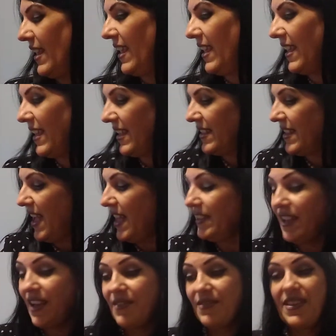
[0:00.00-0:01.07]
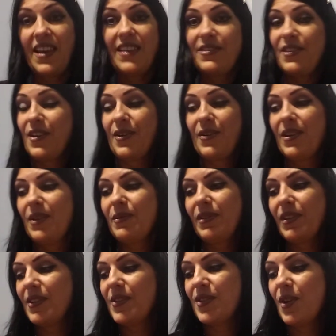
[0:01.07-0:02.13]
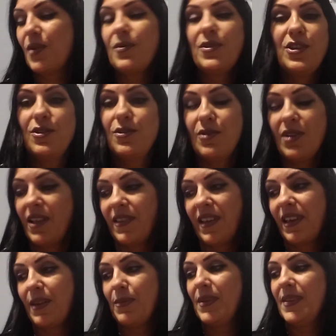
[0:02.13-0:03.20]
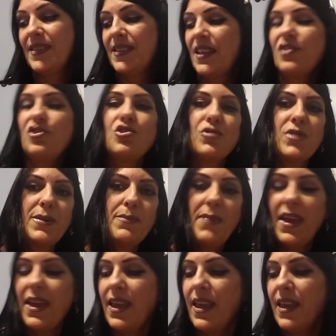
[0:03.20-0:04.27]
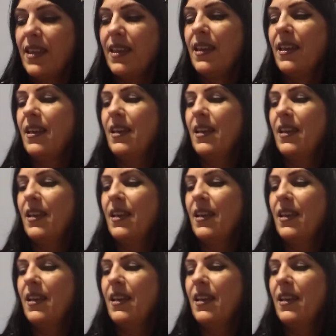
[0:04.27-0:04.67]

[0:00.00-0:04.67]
And I love that though. It would look so cute on like a mid-century bed.